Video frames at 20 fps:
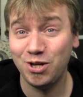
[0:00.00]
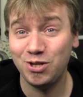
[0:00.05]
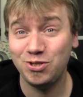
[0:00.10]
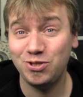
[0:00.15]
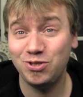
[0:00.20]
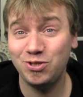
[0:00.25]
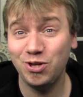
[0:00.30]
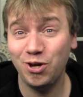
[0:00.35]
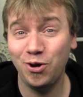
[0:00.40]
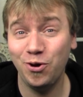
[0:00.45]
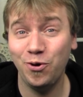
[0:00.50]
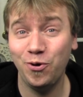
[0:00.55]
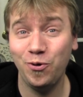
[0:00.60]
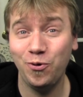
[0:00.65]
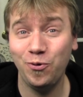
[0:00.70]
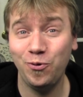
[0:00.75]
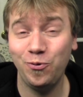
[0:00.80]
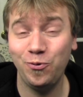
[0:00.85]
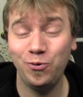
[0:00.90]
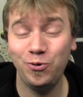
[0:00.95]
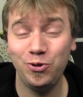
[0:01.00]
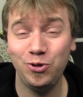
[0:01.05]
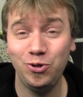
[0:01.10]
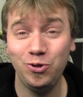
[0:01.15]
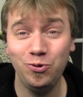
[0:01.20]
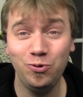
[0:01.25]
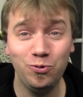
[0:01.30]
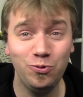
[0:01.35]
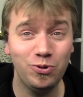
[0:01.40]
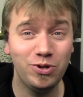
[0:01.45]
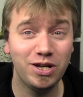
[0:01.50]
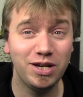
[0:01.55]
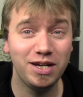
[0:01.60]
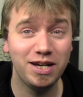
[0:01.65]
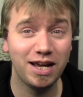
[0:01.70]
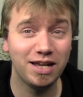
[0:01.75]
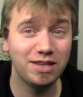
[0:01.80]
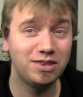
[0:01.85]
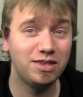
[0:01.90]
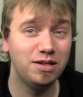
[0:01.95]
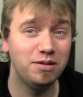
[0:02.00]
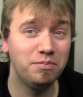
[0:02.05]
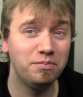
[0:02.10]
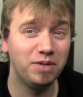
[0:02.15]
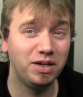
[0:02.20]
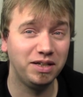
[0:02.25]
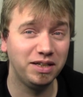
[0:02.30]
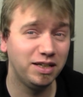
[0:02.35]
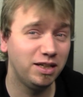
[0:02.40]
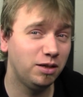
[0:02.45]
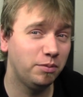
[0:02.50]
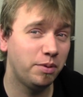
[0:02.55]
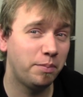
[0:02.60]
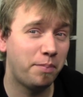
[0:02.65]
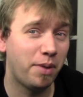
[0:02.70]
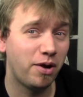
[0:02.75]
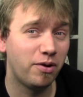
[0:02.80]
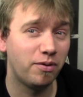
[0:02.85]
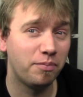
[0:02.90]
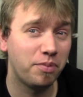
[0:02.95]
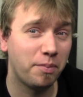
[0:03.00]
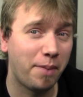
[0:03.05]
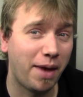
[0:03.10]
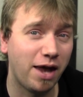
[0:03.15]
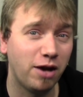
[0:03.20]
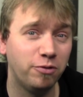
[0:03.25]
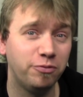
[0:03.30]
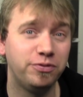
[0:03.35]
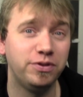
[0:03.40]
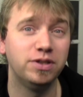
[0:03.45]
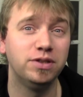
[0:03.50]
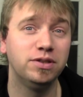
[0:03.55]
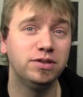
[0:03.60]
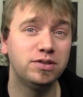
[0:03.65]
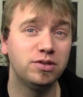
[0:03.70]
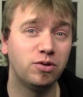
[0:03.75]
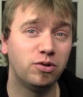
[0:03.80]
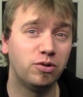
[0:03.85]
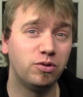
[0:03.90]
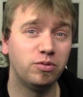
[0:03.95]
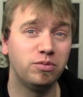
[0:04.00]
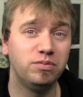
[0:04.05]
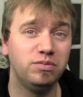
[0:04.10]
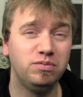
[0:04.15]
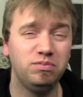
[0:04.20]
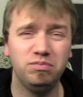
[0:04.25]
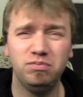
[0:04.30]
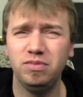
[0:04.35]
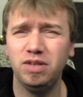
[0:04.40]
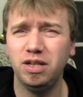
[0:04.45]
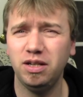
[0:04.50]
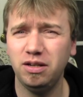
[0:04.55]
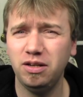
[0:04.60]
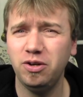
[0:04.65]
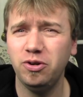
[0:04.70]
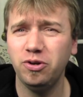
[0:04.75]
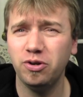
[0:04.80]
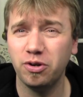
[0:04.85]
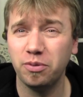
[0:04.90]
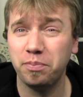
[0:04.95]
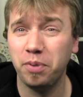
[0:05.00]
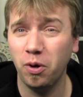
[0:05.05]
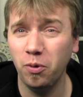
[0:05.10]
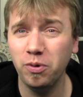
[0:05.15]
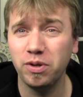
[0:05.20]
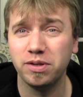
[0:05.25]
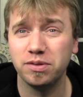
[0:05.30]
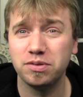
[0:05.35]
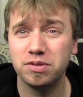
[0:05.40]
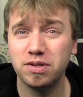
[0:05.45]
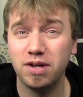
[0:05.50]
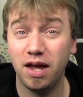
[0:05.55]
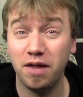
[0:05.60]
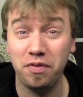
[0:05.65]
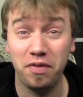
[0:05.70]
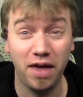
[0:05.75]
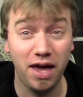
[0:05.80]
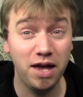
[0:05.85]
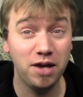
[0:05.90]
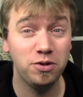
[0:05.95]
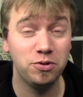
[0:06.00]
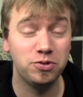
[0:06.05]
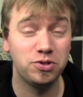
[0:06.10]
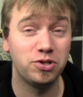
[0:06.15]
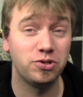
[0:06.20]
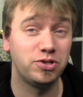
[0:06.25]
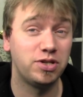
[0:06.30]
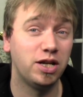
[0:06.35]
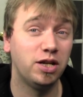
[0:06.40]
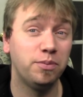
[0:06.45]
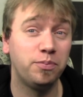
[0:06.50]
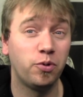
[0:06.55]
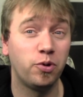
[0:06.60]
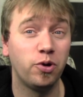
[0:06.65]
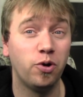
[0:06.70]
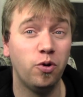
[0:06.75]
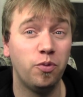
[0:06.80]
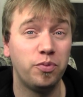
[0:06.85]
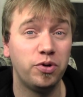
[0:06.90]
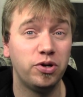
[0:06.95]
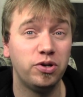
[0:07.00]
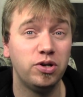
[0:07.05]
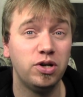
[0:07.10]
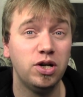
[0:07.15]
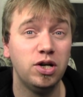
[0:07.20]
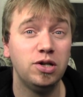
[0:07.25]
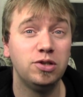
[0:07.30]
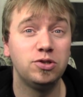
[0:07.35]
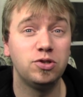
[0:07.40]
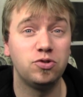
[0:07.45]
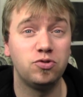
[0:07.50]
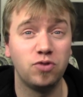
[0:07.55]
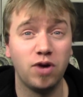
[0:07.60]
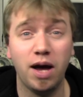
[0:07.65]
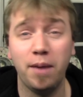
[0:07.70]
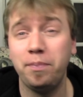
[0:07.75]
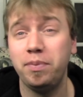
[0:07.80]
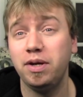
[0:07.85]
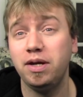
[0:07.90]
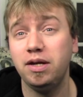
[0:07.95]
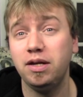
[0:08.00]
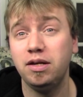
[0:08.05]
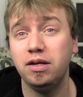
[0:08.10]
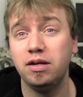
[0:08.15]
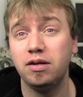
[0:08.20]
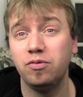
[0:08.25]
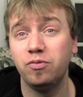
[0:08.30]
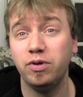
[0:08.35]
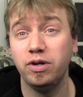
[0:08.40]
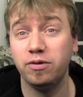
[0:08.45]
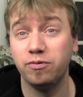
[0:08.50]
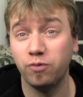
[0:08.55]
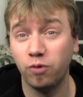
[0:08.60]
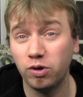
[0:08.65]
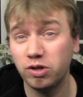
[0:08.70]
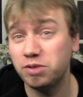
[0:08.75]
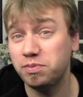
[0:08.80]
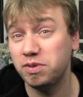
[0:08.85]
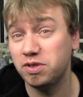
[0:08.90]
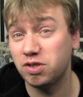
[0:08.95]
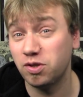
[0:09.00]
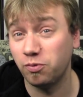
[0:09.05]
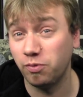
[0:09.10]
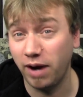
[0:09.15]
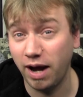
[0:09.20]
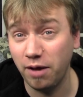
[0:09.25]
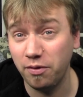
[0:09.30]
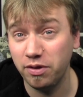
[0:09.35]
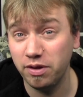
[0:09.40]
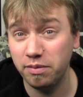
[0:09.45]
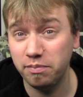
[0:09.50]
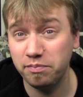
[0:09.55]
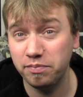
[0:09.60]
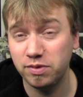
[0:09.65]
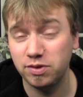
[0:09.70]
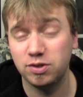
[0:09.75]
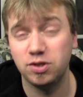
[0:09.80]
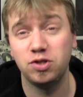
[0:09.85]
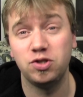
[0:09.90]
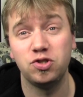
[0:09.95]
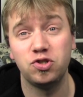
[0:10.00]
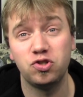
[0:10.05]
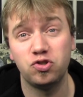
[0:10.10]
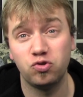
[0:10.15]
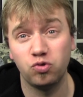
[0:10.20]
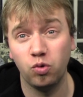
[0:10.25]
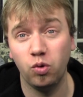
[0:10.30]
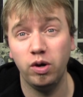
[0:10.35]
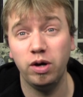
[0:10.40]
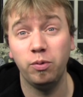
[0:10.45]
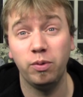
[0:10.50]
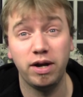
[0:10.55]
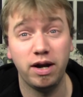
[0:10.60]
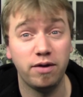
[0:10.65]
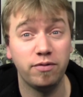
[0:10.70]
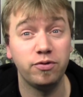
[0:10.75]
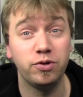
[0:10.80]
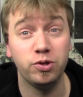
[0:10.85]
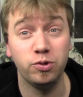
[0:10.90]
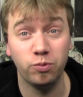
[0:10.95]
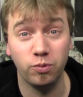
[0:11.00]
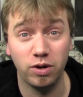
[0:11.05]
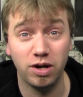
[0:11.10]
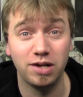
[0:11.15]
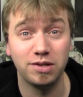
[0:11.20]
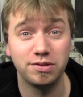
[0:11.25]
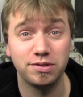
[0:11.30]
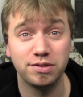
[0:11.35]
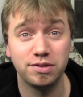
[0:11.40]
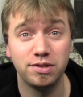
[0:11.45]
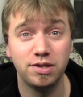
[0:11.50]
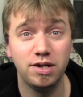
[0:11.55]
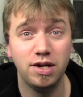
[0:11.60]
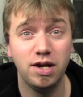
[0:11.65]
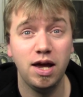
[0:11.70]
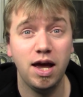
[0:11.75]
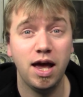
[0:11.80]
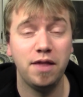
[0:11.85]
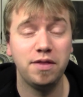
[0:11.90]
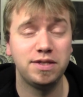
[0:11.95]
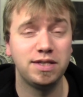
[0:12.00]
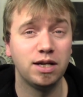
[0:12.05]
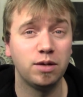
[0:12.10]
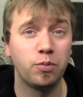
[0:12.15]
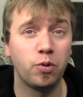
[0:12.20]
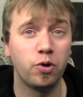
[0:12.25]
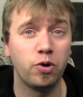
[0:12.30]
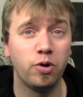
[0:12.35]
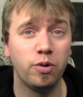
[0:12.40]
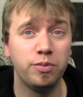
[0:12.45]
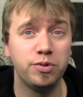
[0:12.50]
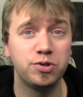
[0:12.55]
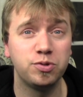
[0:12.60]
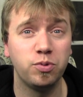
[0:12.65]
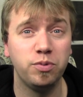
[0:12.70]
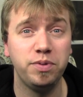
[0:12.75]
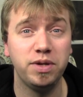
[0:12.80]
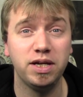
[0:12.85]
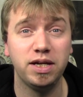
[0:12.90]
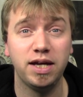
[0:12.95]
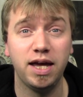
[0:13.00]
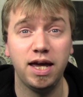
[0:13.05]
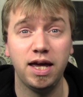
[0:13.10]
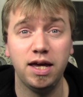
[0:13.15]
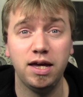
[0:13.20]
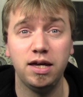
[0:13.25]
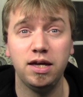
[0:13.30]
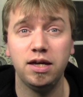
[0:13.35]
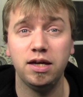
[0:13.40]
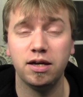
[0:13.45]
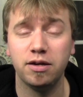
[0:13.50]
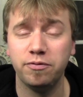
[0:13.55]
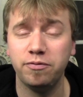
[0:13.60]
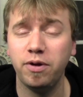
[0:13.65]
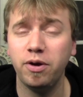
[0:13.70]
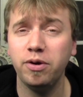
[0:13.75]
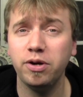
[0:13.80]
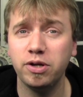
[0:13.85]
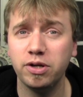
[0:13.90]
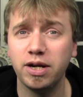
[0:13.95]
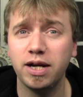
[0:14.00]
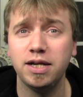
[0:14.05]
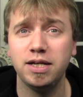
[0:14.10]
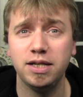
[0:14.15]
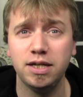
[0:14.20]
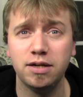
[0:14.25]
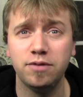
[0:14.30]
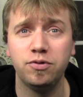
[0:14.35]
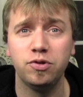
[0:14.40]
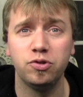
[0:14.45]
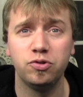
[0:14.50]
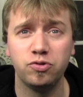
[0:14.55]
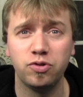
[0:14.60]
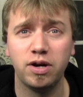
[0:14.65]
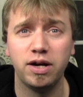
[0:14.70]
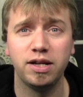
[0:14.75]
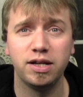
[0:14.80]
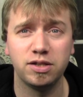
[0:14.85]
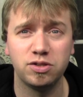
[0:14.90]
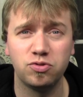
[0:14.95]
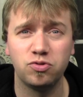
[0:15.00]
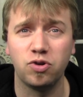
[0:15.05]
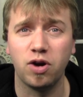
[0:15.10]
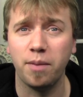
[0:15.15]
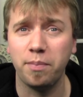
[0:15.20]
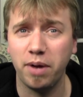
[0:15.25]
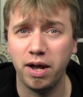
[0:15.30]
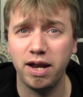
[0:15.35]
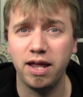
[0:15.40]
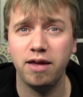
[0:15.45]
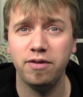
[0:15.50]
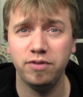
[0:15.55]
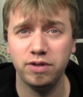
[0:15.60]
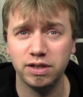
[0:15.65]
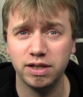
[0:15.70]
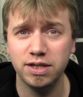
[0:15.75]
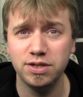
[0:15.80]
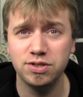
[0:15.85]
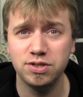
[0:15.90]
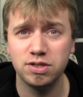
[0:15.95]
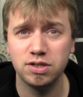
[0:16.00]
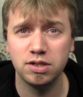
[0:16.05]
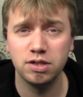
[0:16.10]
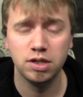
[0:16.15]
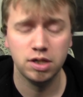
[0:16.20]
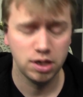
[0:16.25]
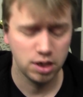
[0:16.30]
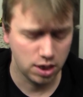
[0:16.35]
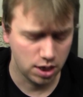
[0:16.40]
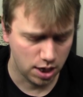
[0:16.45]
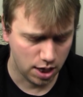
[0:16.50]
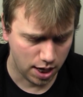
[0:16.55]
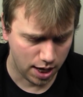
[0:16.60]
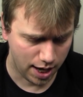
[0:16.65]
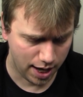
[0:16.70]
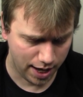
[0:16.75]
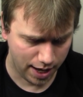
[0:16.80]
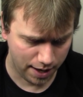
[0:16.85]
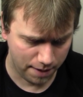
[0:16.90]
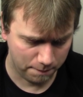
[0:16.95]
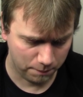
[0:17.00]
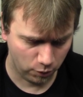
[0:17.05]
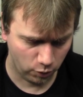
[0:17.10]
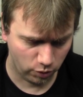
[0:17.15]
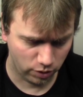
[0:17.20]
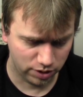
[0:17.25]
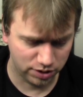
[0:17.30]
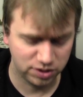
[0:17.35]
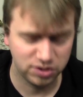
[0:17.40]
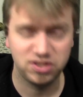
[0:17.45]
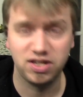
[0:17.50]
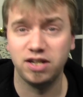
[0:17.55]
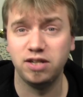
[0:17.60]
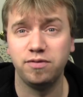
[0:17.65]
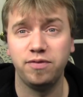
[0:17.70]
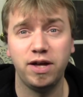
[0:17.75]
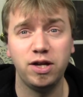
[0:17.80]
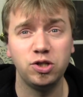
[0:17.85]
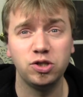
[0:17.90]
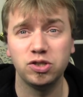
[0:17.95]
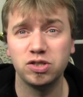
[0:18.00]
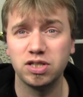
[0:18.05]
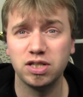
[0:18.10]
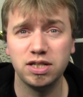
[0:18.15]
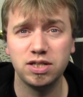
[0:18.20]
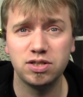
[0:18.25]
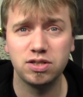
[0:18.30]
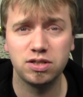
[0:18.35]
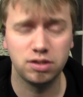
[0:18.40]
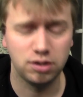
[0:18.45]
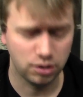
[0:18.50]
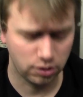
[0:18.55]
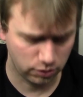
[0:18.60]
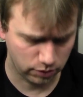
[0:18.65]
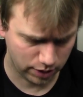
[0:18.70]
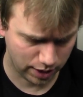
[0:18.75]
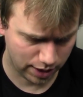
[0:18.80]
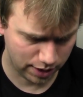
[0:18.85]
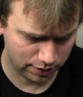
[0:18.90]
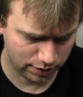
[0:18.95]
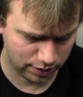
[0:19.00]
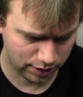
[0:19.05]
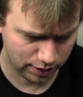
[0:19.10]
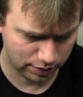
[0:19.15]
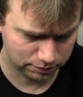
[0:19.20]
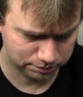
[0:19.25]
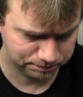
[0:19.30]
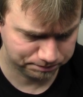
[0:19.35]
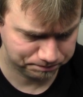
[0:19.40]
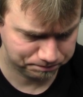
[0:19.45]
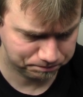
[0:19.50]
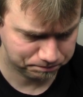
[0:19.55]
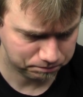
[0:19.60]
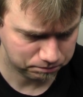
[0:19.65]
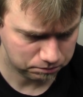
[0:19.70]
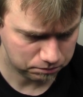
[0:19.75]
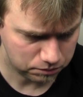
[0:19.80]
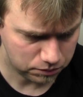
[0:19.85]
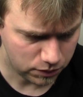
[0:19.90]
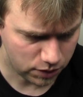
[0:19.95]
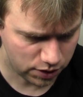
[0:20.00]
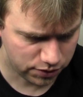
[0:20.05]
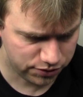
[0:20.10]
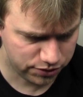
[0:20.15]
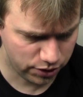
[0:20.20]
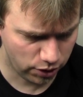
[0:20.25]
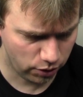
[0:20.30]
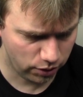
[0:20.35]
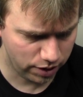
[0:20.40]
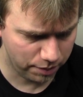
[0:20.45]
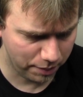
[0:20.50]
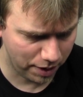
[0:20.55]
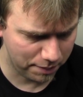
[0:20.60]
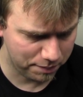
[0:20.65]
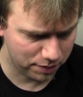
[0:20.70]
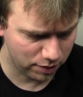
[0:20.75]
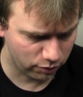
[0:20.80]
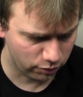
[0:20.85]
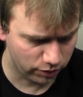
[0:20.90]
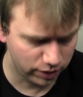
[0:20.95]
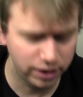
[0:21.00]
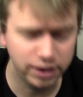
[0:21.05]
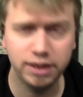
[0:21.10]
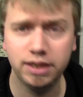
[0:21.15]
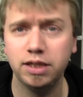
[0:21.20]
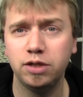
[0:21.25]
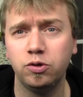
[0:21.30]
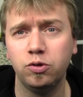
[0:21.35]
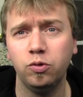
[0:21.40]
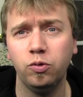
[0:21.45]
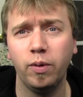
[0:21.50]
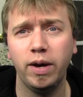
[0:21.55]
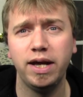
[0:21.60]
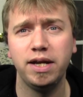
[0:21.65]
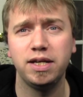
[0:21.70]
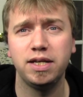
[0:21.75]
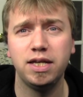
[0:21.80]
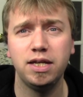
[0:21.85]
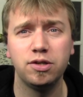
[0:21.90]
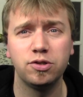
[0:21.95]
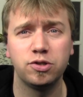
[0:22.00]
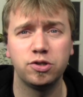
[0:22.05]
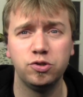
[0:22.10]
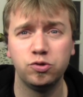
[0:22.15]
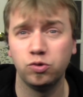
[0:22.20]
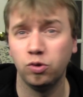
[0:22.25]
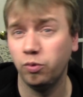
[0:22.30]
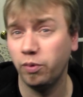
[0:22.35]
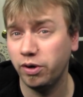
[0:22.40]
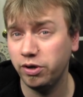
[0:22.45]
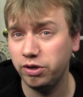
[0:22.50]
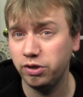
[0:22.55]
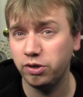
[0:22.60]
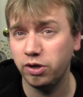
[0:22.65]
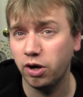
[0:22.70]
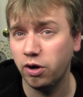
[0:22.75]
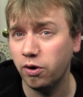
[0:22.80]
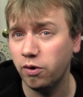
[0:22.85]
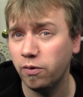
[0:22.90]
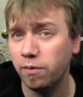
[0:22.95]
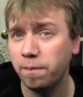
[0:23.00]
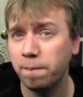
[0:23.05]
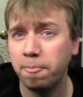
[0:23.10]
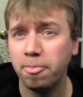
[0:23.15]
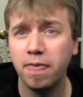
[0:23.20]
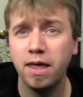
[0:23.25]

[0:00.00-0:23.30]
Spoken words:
So you can get them a little bit better up the battlefield or near your opponent, and then use your teleport homer to drop in reinforcements around them to destroy whatever you want. And the teleport homers would be a very good idea if you're running a drop pod heavy list, or an Ascent of Angels list, kind of thing. So it might be a really cool way to control where you go,